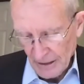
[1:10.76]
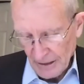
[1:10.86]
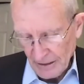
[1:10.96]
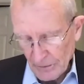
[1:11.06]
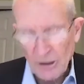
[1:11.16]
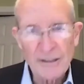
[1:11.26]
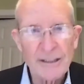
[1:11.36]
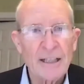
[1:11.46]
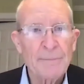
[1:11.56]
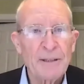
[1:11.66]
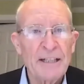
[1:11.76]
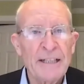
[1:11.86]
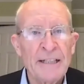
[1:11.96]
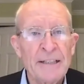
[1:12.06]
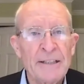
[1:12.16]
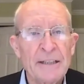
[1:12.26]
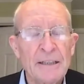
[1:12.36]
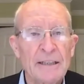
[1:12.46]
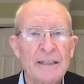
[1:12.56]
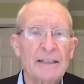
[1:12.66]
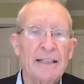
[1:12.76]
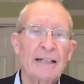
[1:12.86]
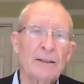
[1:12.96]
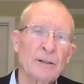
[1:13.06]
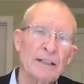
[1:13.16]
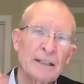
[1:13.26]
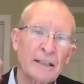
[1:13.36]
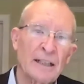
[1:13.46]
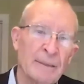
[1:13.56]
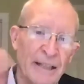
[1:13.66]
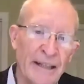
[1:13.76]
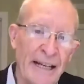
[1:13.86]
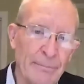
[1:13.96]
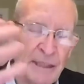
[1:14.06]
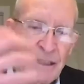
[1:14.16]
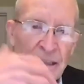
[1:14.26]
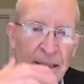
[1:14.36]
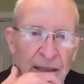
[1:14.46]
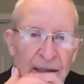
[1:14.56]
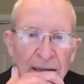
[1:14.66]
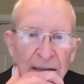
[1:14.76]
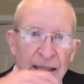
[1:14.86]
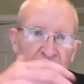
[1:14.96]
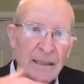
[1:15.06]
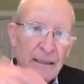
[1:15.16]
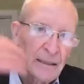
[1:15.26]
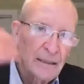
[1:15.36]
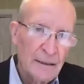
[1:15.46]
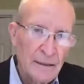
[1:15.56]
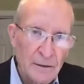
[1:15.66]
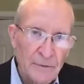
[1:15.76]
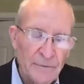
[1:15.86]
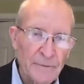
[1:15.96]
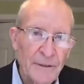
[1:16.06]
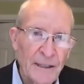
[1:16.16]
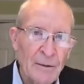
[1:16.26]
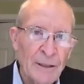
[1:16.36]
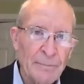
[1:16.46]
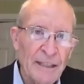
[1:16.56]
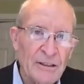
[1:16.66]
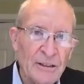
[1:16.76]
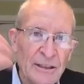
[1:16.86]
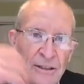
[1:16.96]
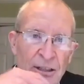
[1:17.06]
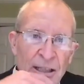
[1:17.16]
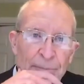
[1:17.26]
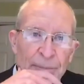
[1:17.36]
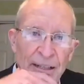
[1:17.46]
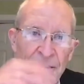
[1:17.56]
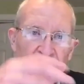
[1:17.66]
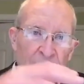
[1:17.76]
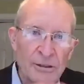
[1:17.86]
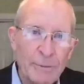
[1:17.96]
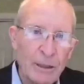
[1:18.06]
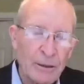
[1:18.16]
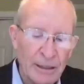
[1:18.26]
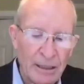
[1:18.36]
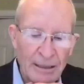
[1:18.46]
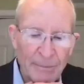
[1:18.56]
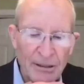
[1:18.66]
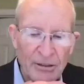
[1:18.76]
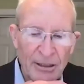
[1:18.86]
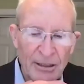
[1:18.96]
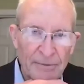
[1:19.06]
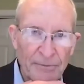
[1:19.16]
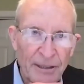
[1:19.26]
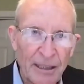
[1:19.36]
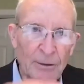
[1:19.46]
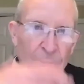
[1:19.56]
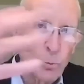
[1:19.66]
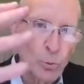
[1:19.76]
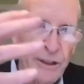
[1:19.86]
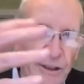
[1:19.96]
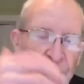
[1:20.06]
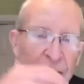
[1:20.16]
it was hard to comprehend uh, how an economy that big, uh, following basically the same path that other smaller economies had followed, would